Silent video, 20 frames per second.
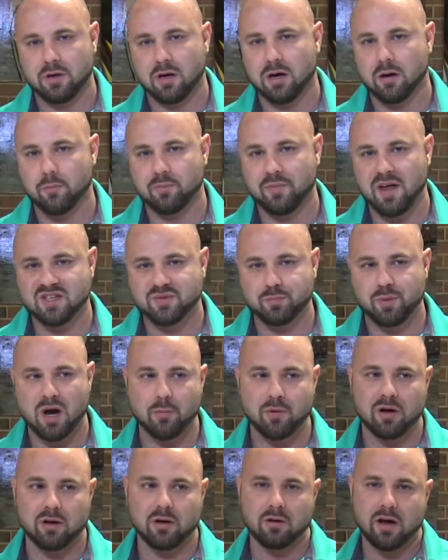Um, that's
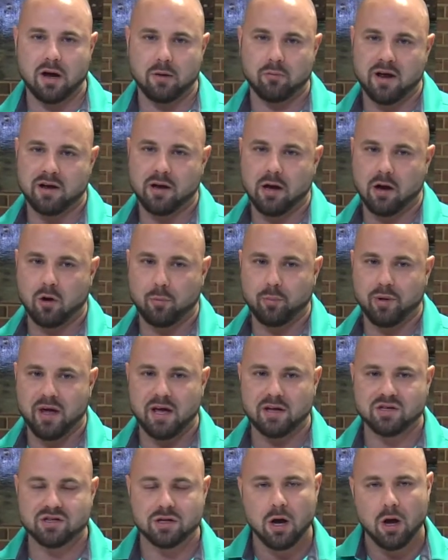primarily right now our
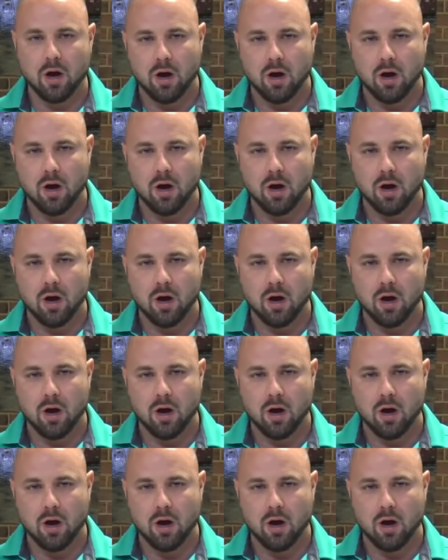page.